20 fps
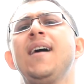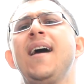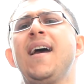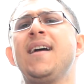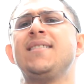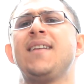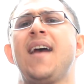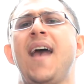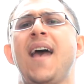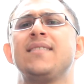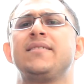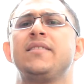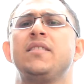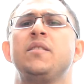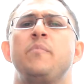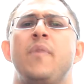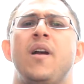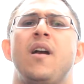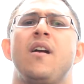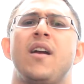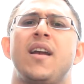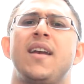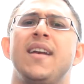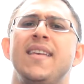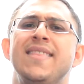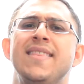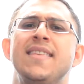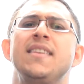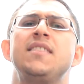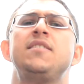And as an
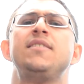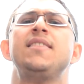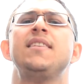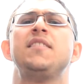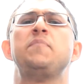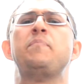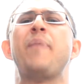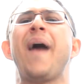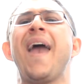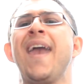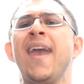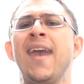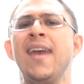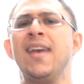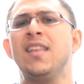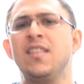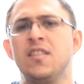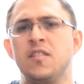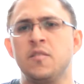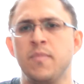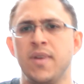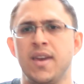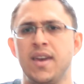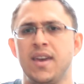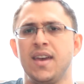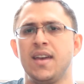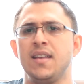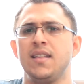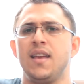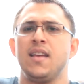American, this pains me.
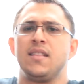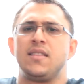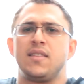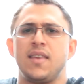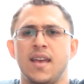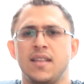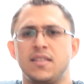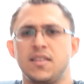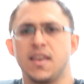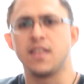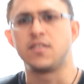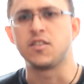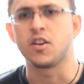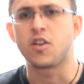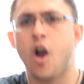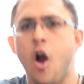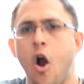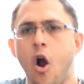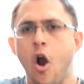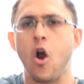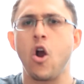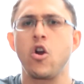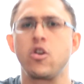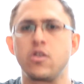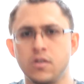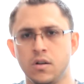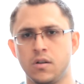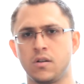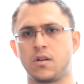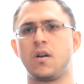It's a
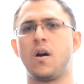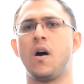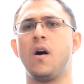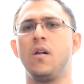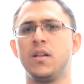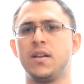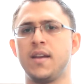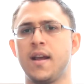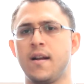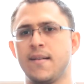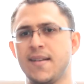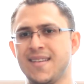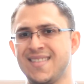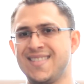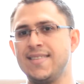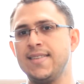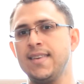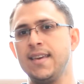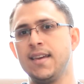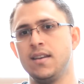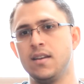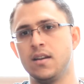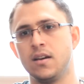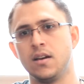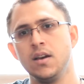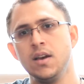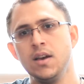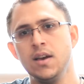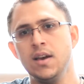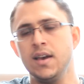cardinal culinary sin.
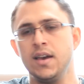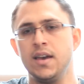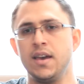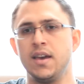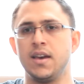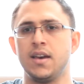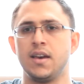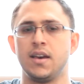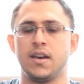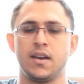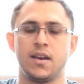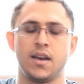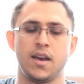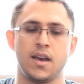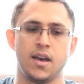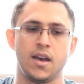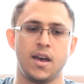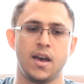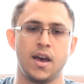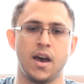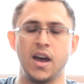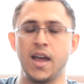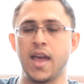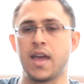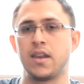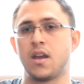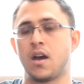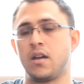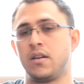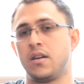
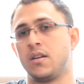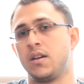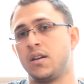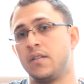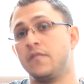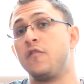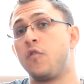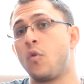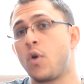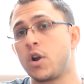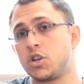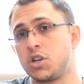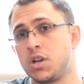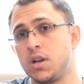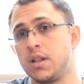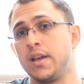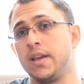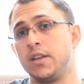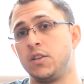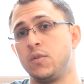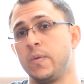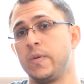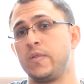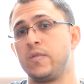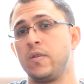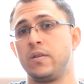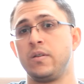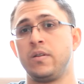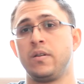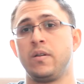And unfortunately, to a
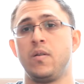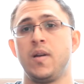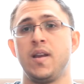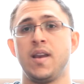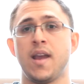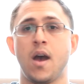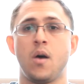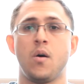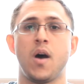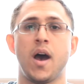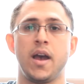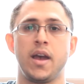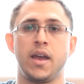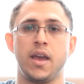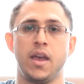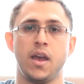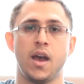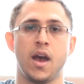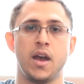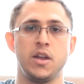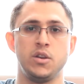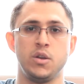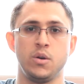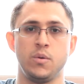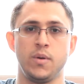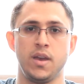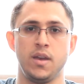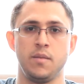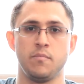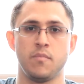certain degree now, I
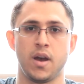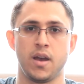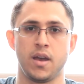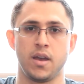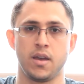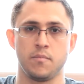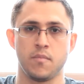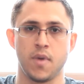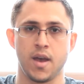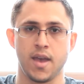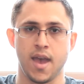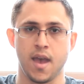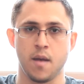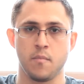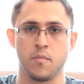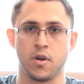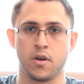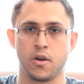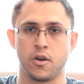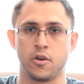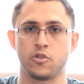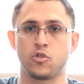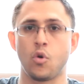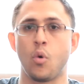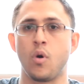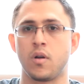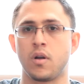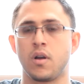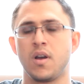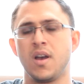do eat my hamburgers
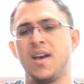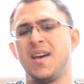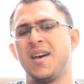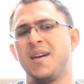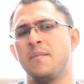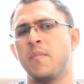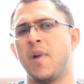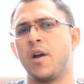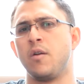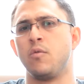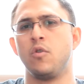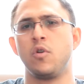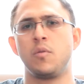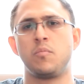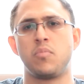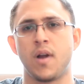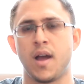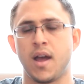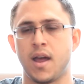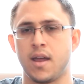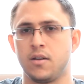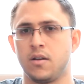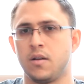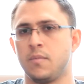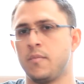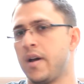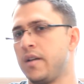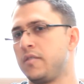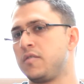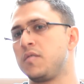or my root bread or
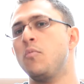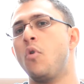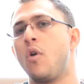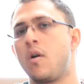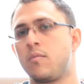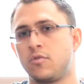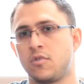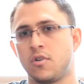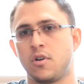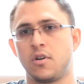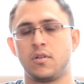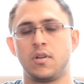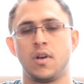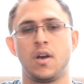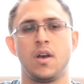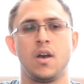my smørrebrød